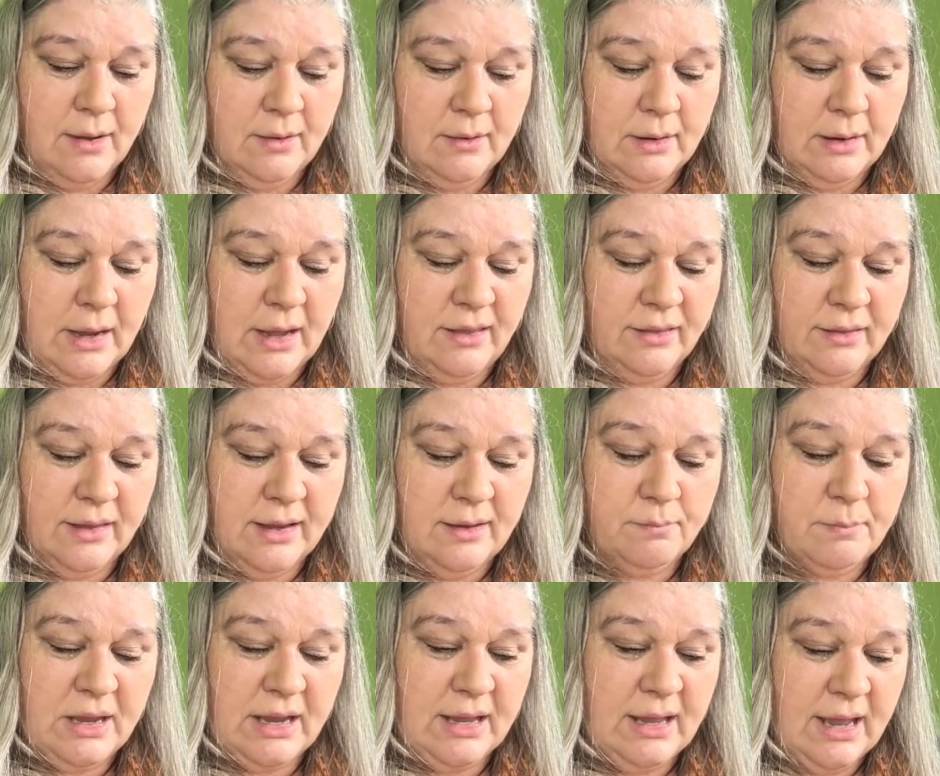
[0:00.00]
I think
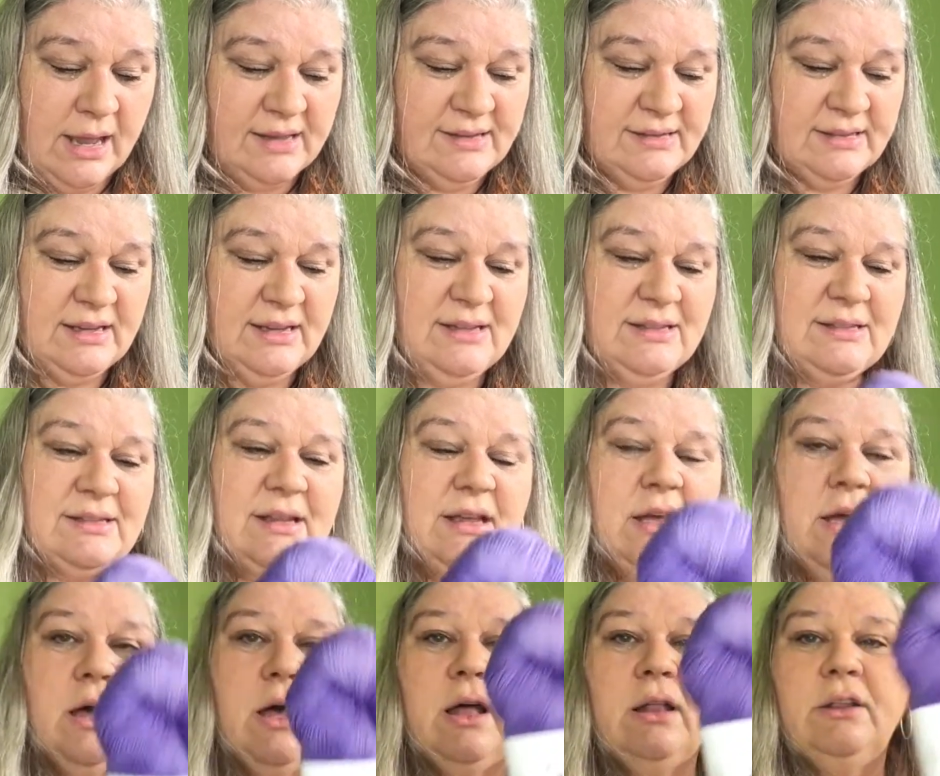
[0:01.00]
Mackenzie's
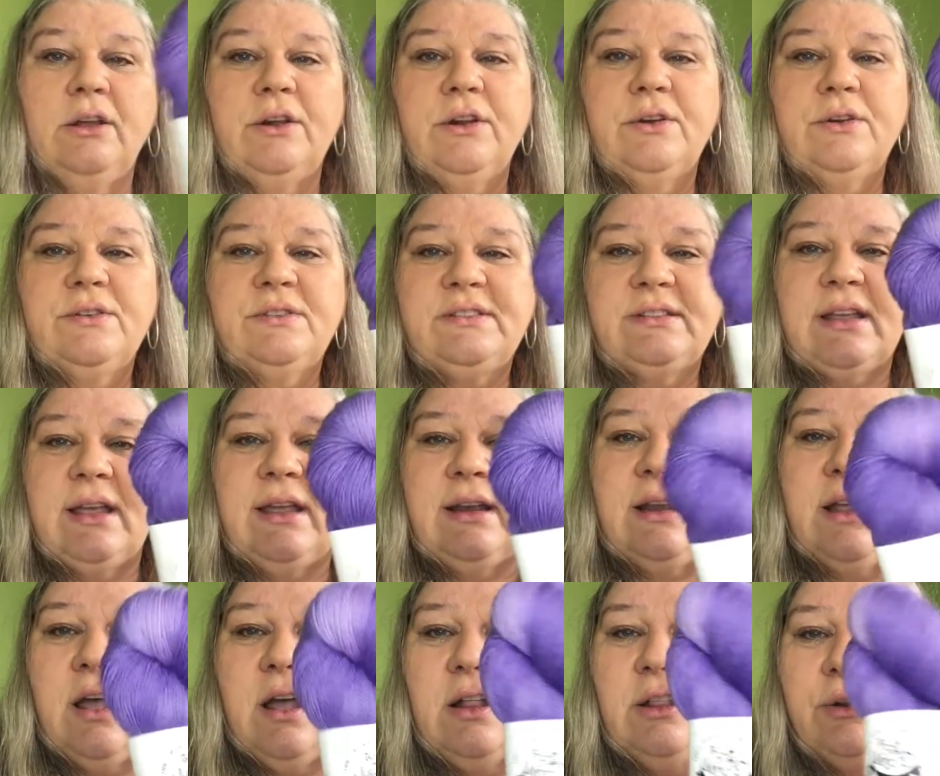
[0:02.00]
colors and
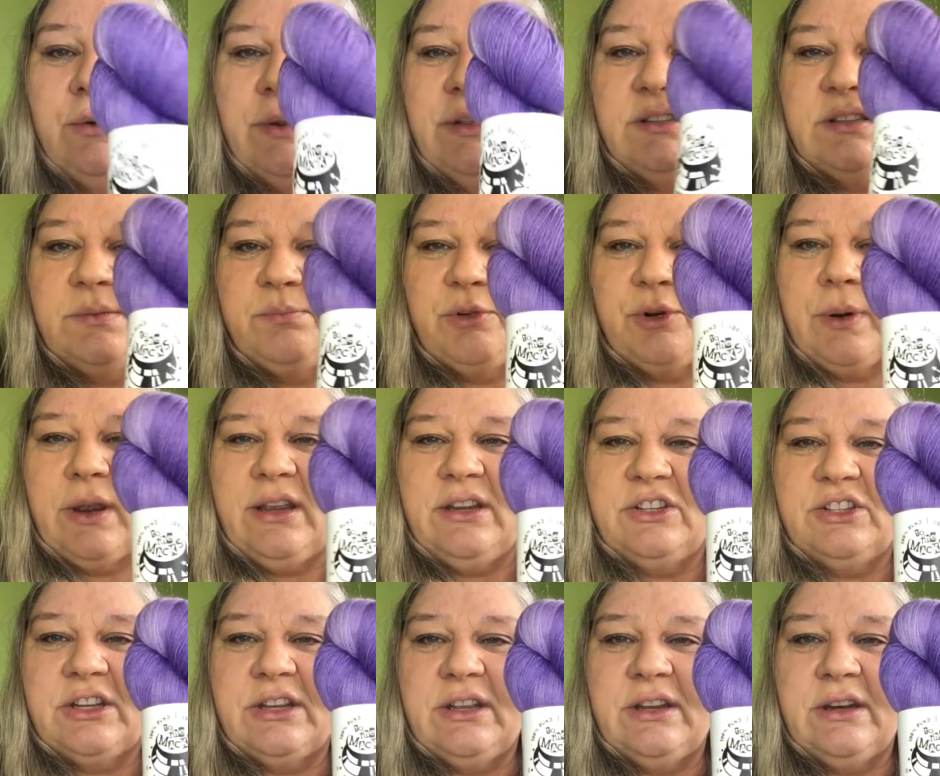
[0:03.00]
color
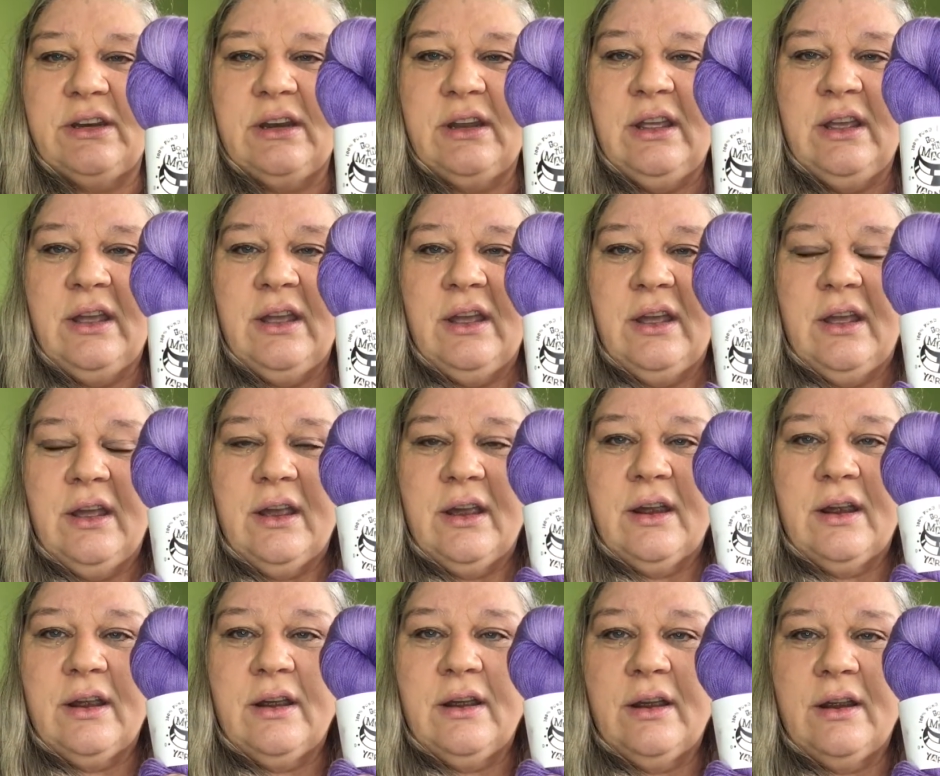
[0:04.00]
inspiration
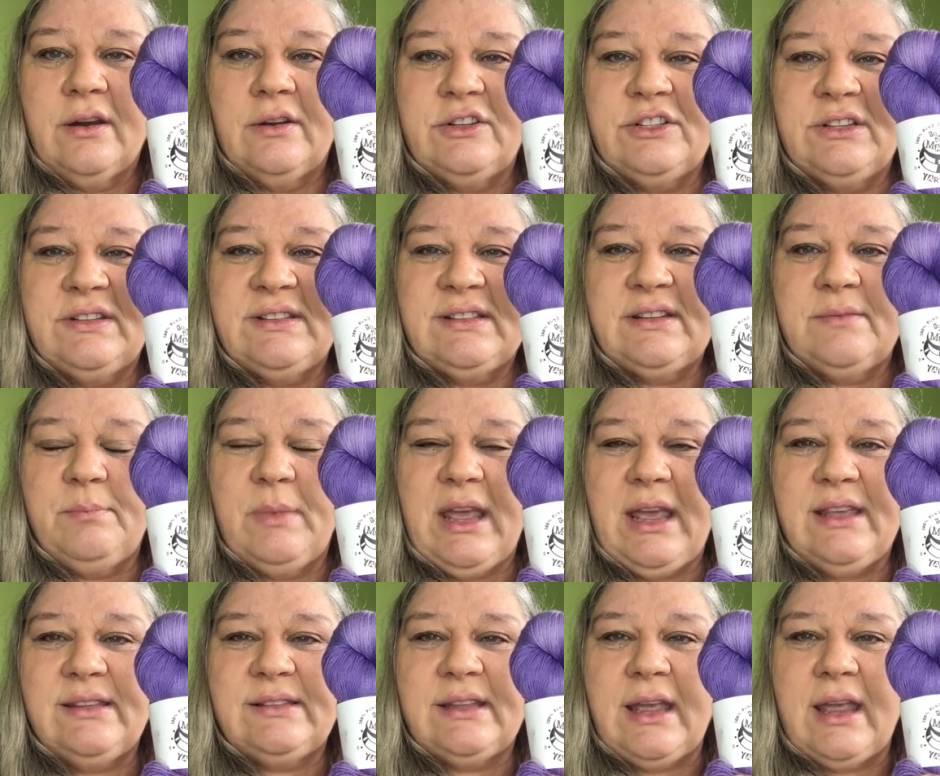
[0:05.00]
are just
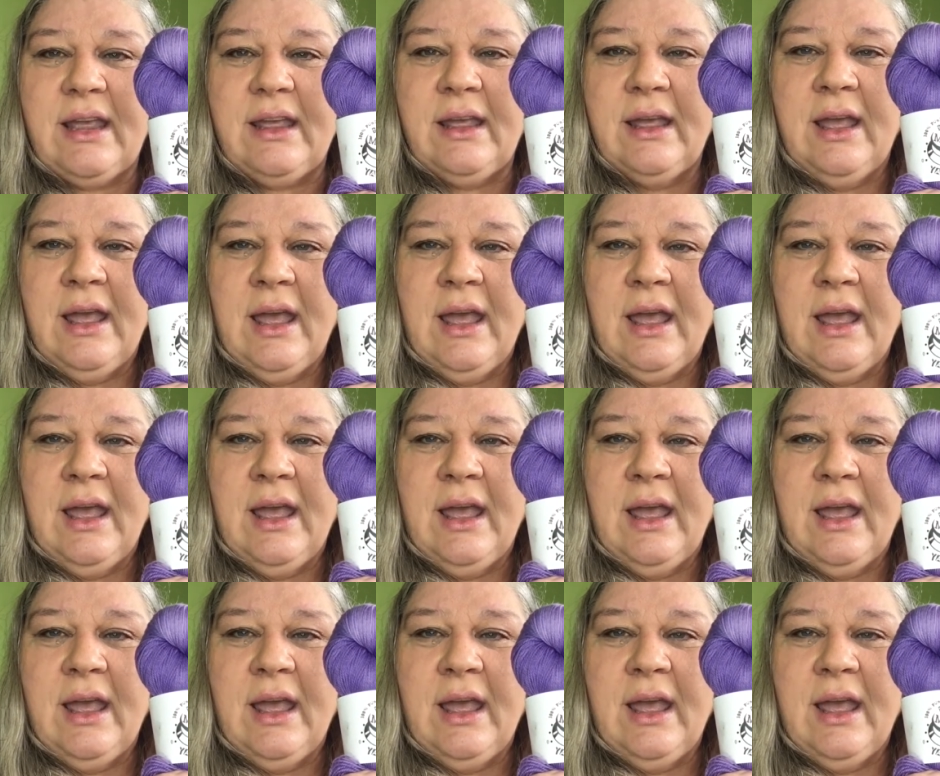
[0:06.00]
amazing.